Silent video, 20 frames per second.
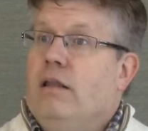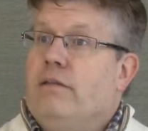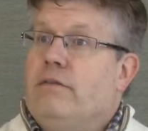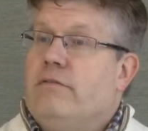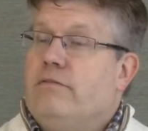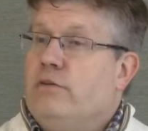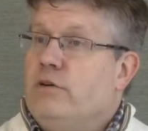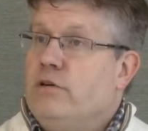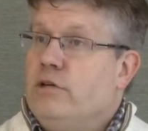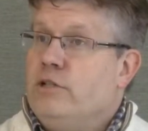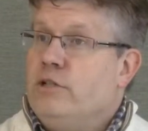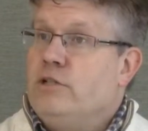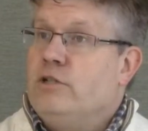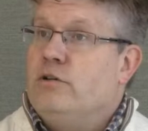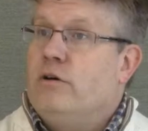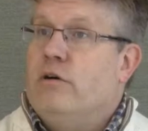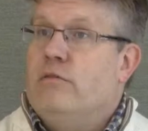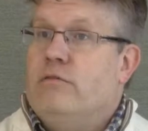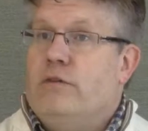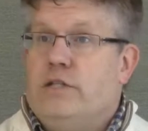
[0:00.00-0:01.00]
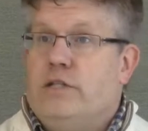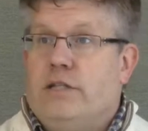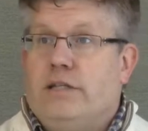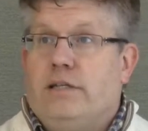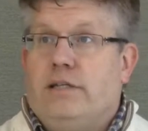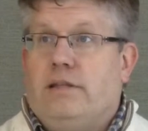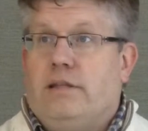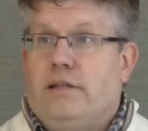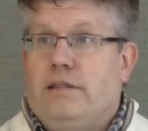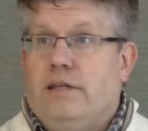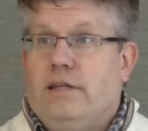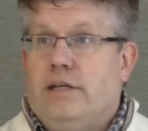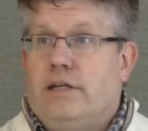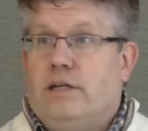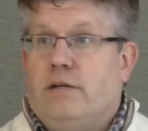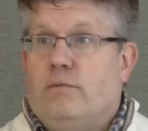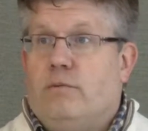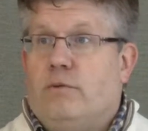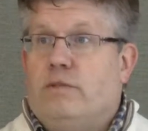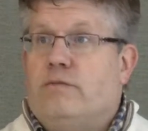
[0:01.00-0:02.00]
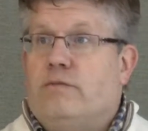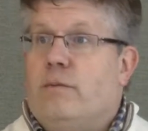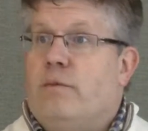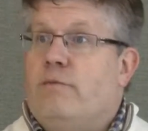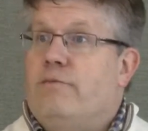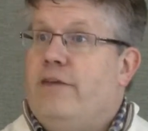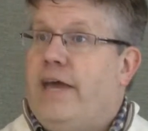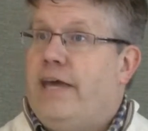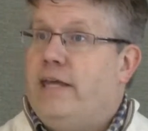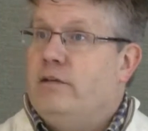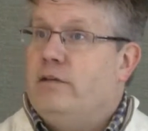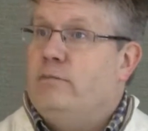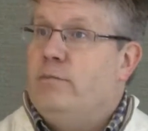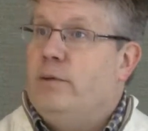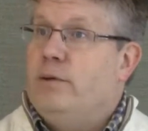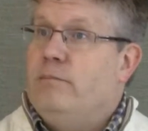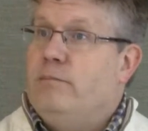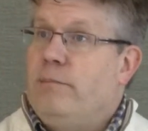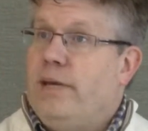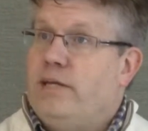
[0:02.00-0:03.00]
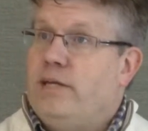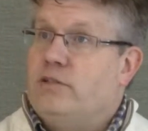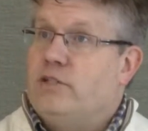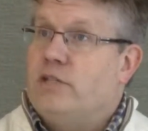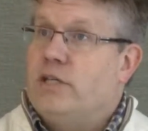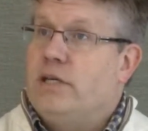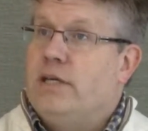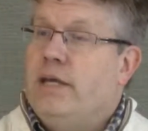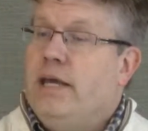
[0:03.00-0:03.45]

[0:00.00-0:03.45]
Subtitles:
the furniture originally in the theater was from a Vanderbilt mansion.